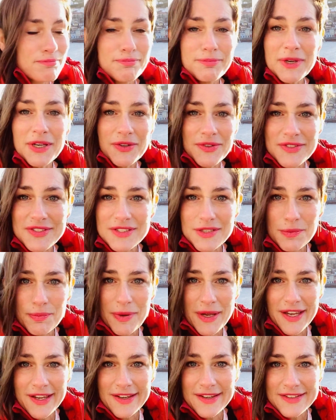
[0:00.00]
bills to
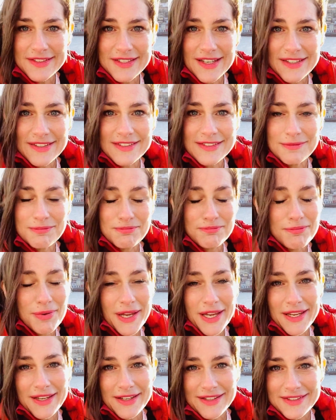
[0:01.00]
pay
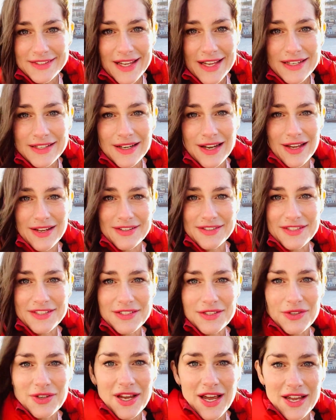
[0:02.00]
and
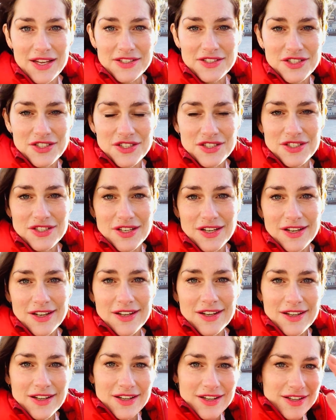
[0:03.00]
deadlines to catch.
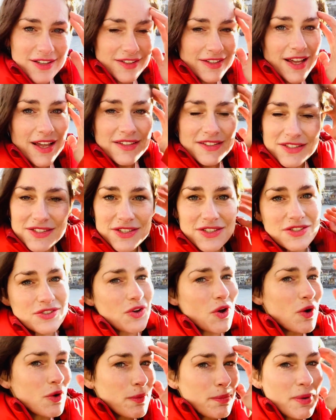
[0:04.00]
That's just
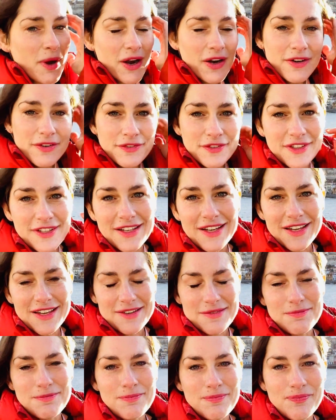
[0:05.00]
all part of the
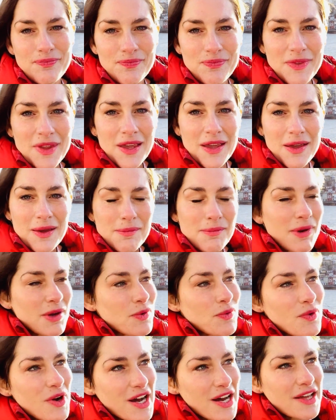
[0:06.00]
game.
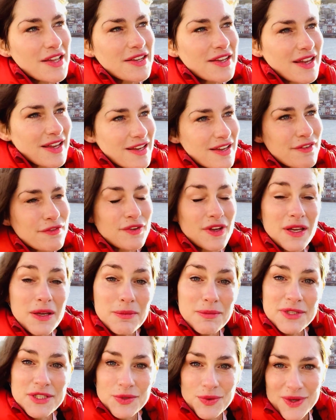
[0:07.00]
But what if
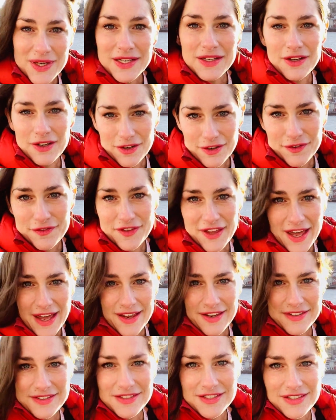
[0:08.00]
in between all of
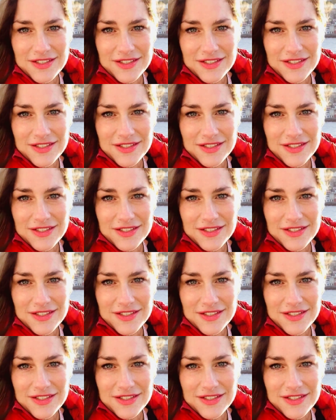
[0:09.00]
that